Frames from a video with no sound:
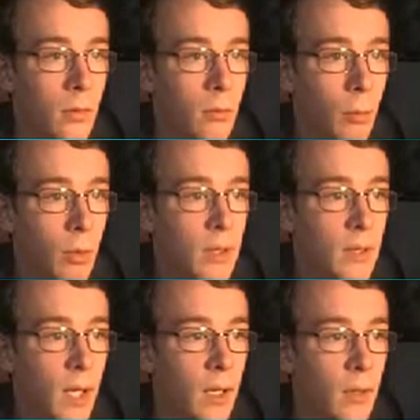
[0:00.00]
Come on, please
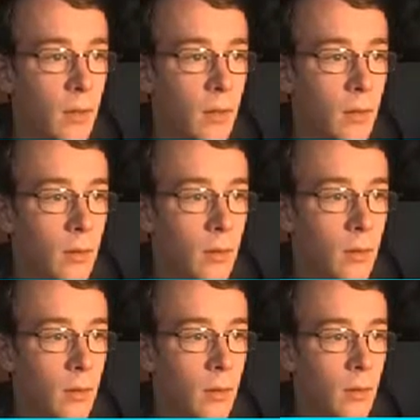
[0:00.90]
die.
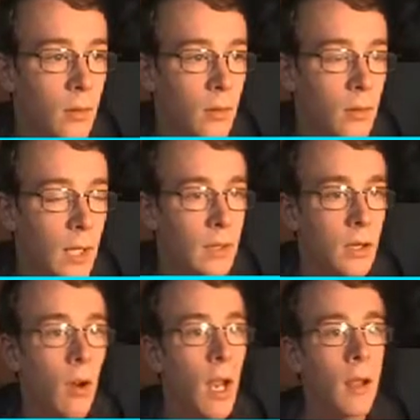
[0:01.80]
Yes,
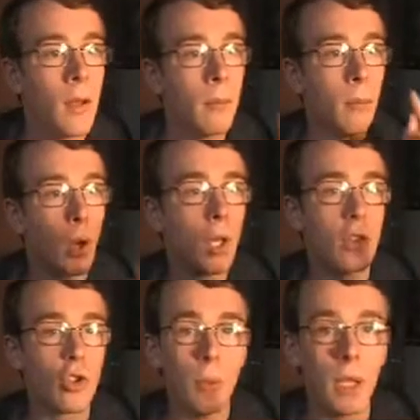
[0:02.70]
right.
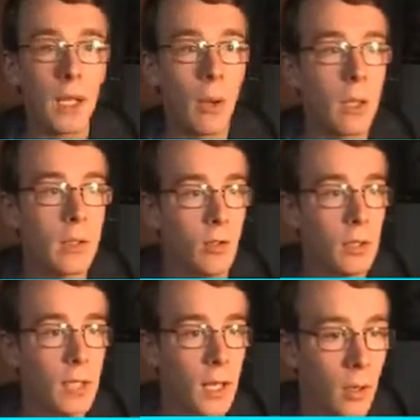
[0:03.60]
Monkey's coming in now and he's going
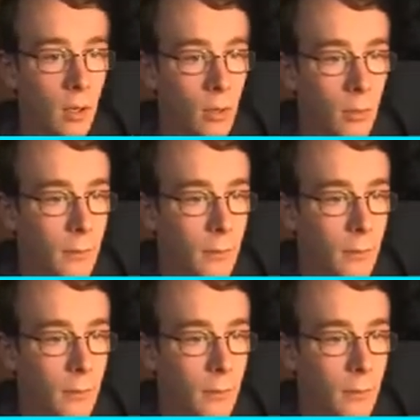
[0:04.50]
to take it all.